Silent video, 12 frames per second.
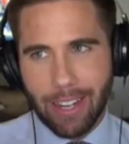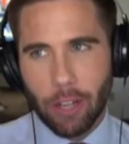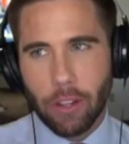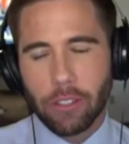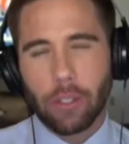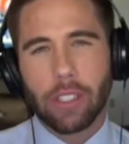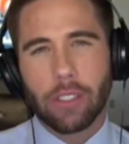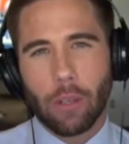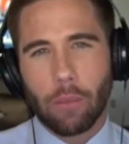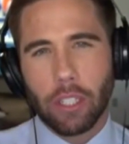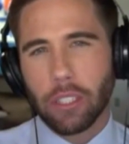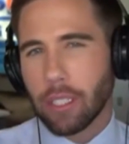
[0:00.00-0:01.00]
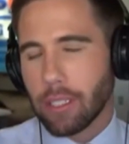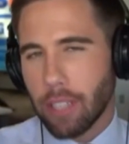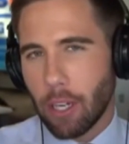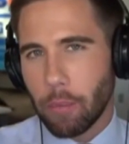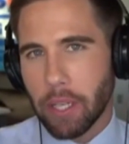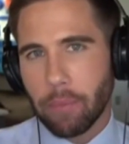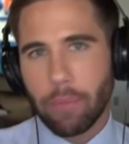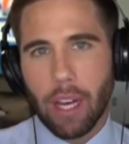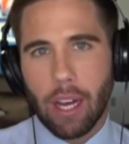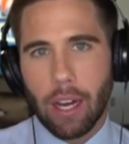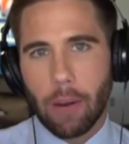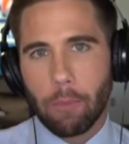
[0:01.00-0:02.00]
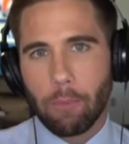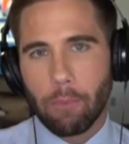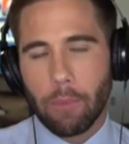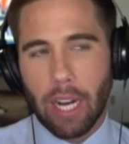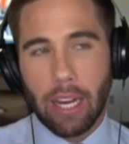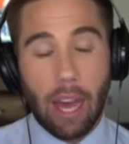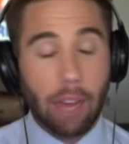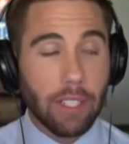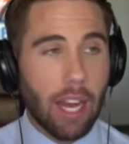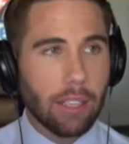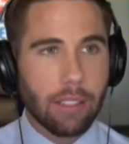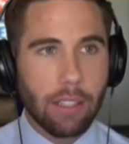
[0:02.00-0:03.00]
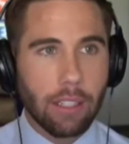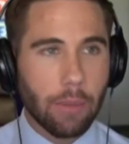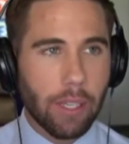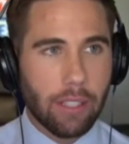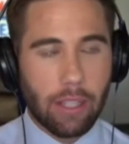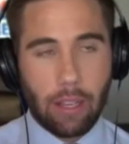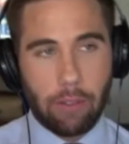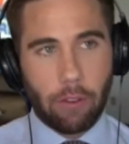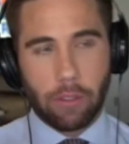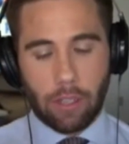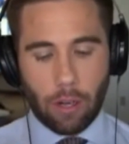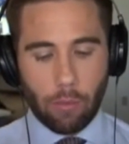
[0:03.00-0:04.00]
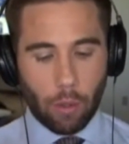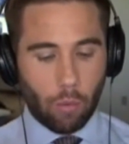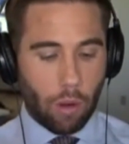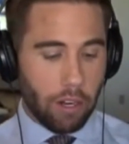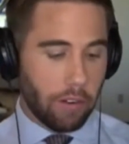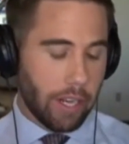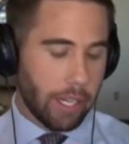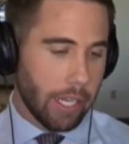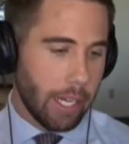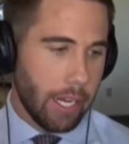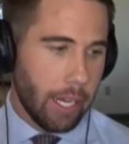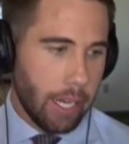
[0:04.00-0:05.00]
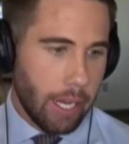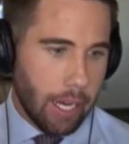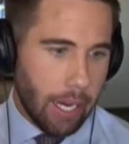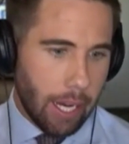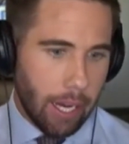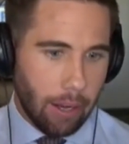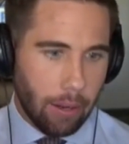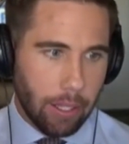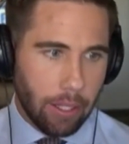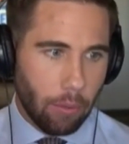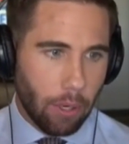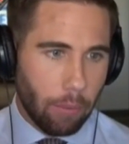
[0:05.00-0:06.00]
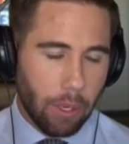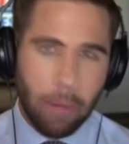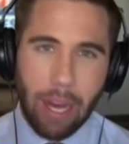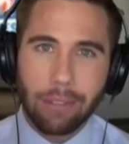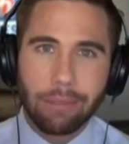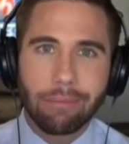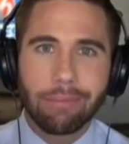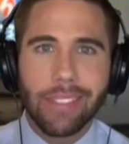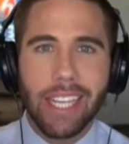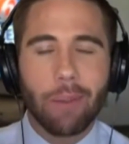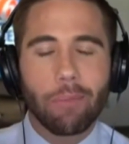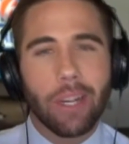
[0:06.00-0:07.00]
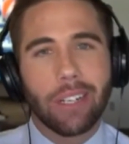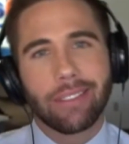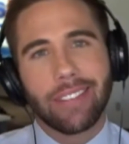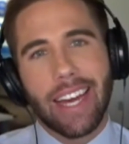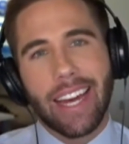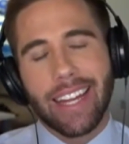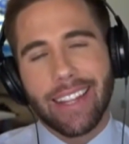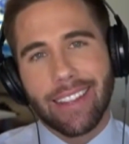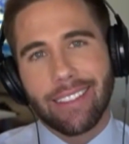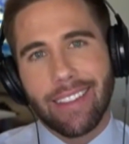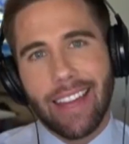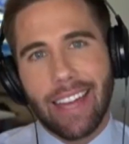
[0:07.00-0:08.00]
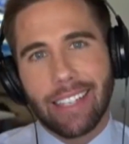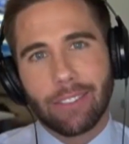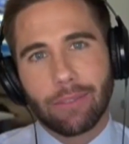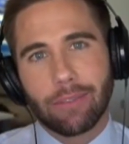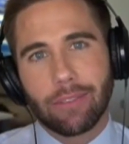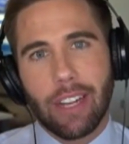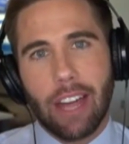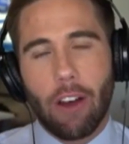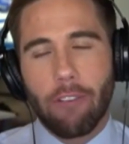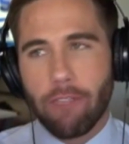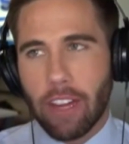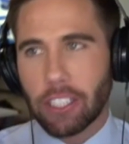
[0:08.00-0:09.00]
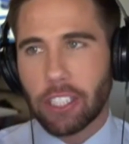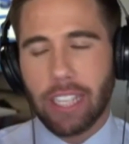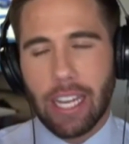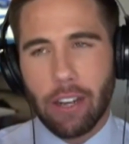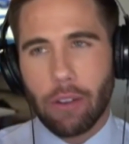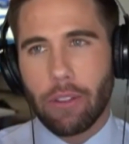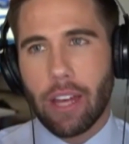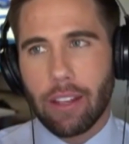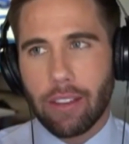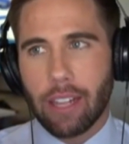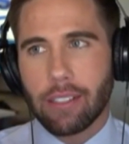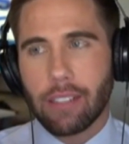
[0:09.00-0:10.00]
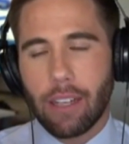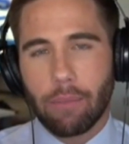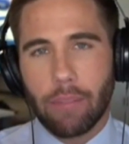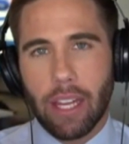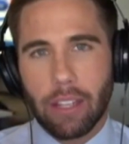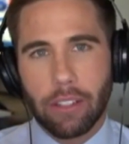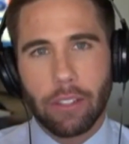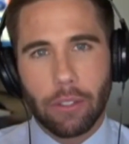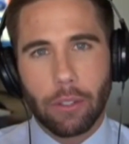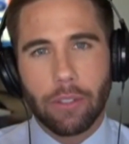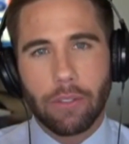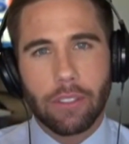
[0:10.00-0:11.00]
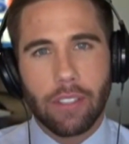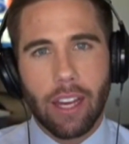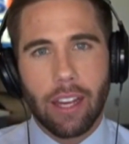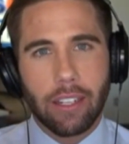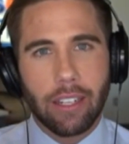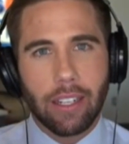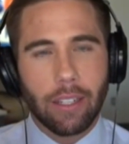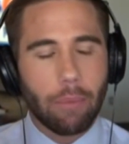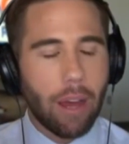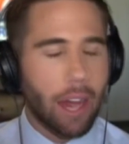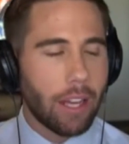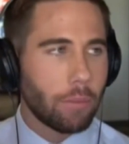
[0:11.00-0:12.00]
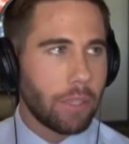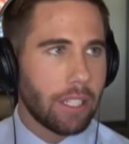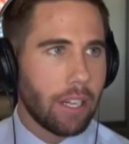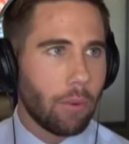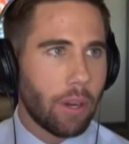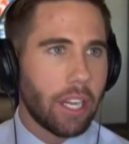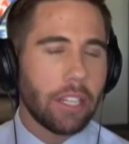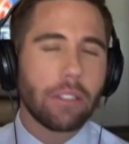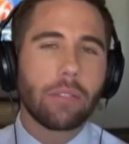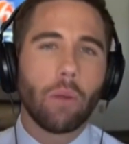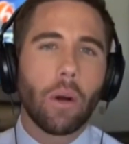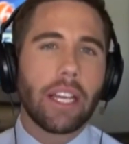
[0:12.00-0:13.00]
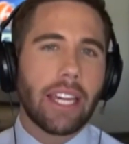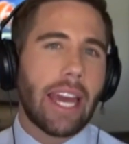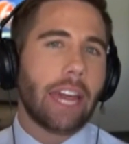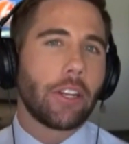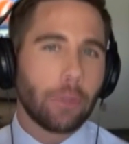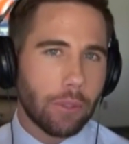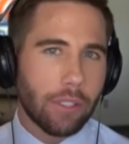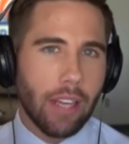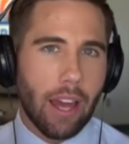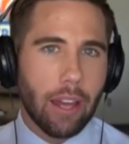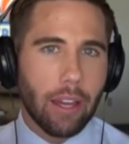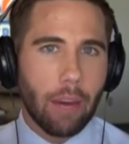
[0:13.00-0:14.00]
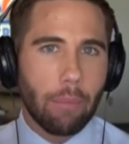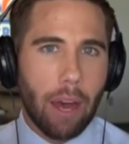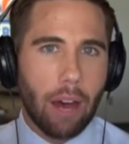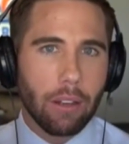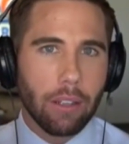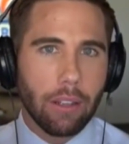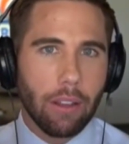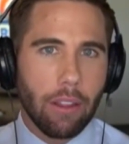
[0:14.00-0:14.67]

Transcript: I know there's only so much you can tell me, um, but I have to ask this because I think folks at home are wondering, uh, what what about Tampa and and eventually i know that that's uh-huh. something that you, you have said in, in, the past but what can you what can you say about